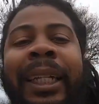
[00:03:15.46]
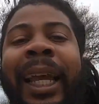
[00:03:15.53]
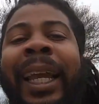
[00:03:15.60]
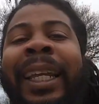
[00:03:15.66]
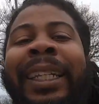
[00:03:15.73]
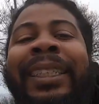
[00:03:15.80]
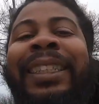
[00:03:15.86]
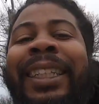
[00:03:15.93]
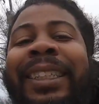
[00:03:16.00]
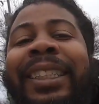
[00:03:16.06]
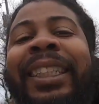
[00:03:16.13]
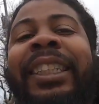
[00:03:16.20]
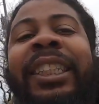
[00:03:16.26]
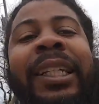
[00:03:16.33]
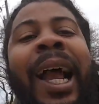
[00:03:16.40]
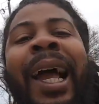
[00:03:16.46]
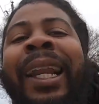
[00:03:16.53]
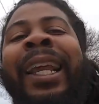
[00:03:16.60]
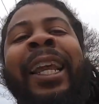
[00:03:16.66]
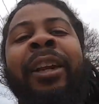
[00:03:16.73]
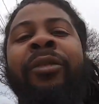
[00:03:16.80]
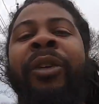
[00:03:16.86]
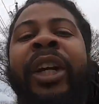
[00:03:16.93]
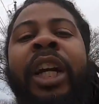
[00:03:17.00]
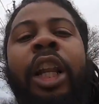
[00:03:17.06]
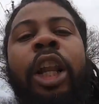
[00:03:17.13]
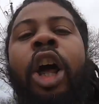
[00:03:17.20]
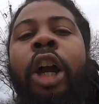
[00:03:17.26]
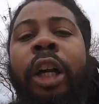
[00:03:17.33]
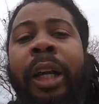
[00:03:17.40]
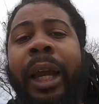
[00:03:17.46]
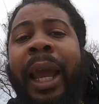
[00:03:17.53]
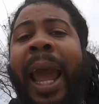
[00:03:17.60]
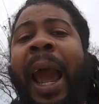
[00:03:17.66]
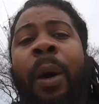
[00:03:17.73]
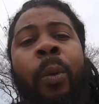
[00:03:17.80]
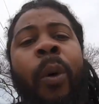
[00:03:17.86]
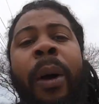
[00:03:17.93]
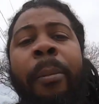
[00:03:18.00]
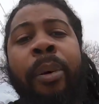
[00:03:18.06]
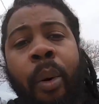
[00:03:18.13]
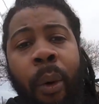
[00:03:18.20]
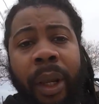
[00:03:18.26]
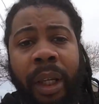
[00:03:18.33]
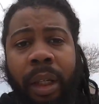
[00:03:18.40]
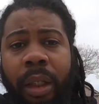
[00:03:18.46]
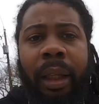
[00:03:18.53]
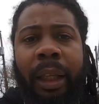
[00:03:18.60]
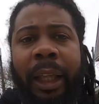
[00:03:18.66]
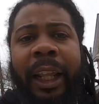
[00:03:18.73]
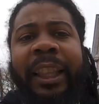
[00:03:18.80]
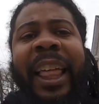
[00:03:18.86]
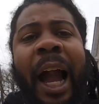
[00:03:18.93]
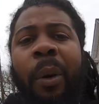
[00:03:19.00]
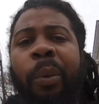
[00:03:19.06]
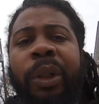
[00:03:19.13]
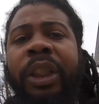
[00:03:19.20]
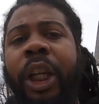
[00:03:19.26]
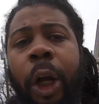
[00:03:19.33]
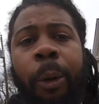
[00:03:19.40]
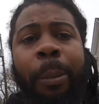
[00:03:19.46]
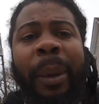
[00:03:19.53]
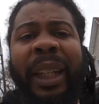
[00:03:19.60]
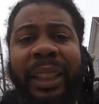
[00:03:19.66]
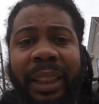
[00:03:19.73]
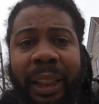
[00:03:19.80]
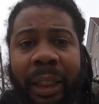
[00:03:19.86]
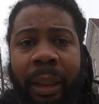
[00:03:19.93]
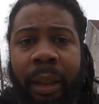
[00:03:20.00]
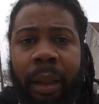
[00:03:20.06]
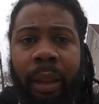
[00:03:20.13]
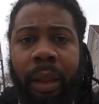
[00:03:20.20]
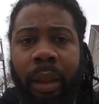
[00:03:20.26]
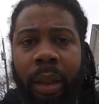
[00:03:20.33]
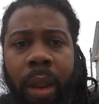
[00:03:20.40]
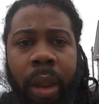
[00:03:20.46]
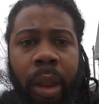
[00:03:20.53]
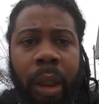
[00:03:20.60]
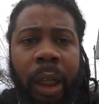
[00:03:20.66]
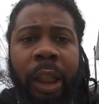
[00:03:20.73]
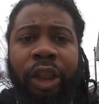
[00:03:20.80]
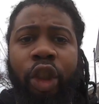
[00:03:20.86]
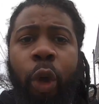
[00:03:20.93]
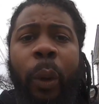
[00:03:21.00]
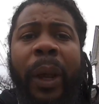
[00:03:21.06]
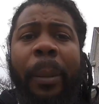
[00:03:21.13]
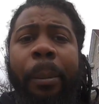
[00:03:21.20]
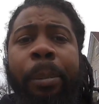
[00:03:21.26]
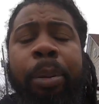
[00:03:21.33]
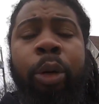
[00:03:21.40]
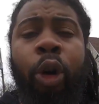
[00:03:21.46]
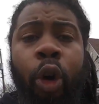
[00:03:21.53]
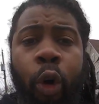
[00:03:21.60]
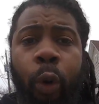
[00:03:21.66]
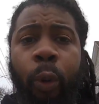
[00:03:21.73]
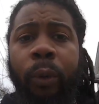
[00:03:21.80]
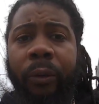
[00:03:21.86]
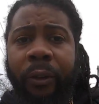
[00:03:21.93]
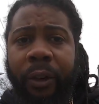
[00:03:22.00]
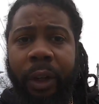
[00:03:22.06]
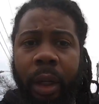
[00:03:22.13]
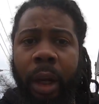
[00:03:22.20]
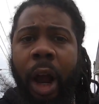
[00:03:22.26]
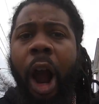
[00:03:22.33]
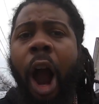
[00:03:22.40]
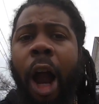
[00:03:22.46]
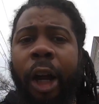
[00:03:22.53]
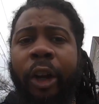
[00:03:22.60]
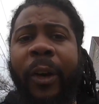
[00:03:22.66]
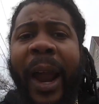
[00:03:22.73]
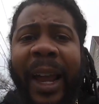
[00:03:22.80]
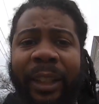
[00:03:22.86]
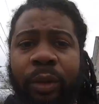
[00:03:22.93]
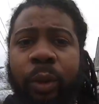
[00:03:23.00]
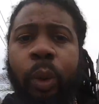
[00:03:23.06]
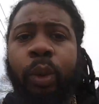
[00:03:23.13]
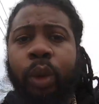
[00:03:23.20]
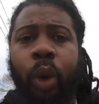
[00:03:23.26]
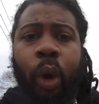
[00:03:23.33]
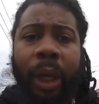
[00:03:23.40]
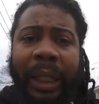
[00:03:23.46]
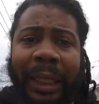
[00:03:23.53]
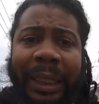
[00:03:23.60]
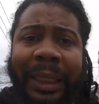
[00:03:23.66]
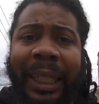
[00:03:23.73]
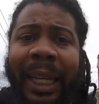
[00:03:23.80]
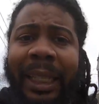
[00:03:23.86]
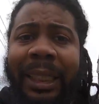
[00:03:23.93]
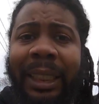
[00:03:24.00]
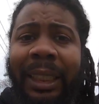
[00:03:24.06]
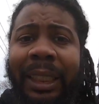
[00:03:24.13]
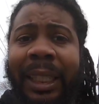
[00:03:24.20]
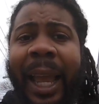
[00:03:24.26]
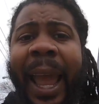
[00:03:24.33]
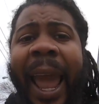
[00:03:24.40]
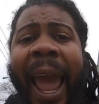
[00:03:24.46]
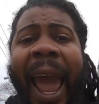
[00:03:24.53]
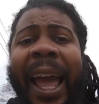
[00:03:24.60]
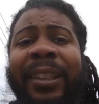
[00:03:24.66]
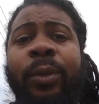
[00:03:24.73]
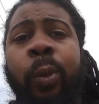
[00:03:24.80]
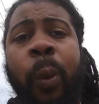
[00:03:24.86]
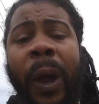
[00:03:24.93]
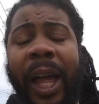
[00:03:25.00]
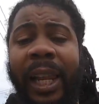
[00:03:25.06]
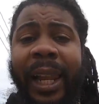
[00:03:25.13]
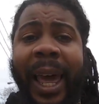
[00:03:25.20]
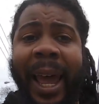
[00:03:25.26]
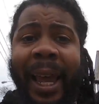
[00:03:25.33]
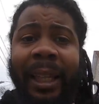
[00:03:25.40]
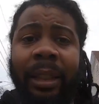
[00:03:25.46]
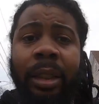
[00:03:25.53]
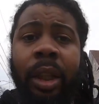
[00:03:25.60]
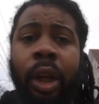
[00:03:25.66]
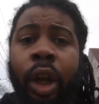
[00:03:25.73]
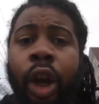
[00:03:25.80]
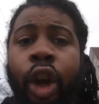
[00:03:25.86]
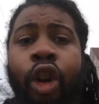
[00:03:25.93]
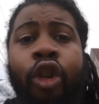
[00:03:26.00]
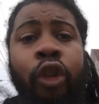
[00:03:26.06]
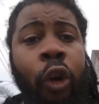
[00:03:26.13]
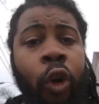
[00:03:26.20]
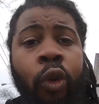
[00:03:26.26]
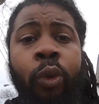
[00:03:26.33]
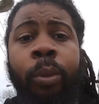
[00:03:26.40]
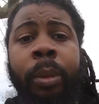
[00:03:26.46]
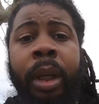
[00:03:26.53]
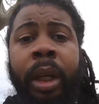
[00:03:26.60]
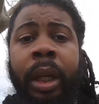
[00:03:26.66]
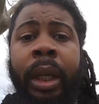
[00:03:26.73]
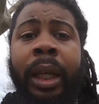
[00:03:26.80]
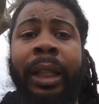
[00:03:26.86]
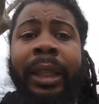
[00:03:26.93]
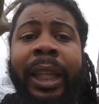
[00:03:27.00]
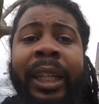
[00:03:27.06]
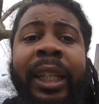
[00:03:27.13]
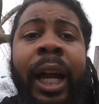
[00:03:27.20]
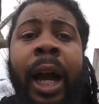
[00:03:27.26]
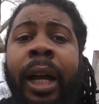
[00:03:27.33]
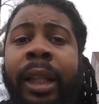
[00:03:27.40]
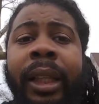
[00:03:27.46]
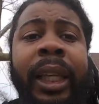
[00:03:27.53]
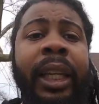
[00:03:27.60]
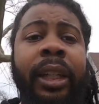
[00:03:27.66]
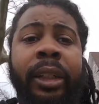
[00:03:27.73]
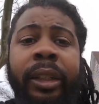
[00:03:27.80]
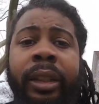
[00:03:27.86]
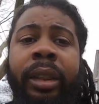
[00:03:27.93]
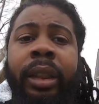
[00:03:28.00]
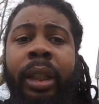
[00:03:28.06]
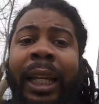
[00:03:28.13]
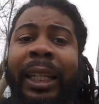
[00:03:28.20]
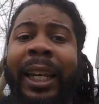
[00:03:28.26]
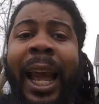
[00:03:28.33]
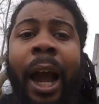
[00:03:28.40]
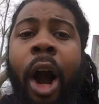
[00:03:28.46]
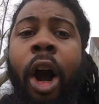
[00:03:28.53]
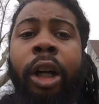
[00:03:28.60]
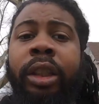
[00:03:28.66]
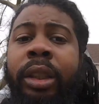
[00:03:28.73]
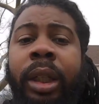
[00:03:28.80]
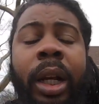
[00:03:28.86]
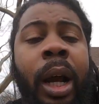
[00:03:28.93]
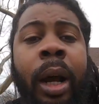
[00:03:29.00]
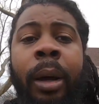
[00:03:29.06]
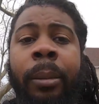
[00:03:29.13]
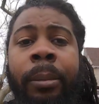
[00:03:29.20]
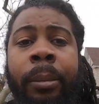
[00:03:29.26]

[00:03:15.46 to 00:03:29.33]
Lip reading: in assisting John Henry Clark at one point. That was her mission, to improve our grassroots organizations as well as groom the young leaders that are to come.